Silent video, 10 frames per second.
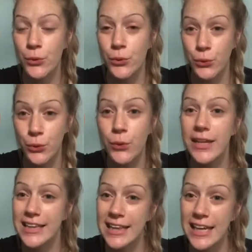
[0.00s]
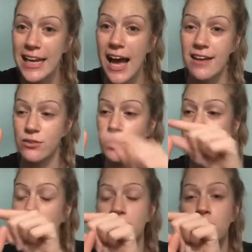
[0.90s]
who lead us. We
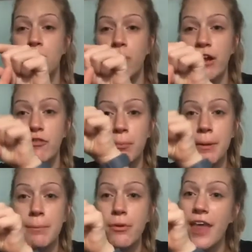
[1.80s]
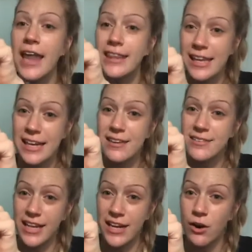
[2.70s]
want to pray for people that lead us
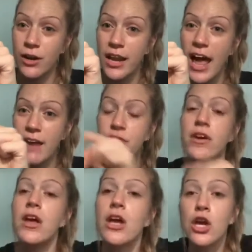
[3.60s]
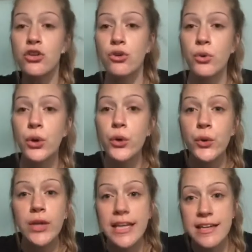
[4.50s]
in our life. So
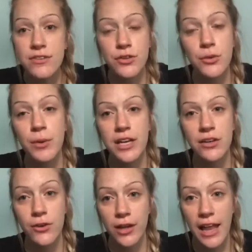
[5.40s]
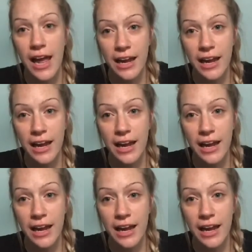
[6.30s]
who leads you in your life?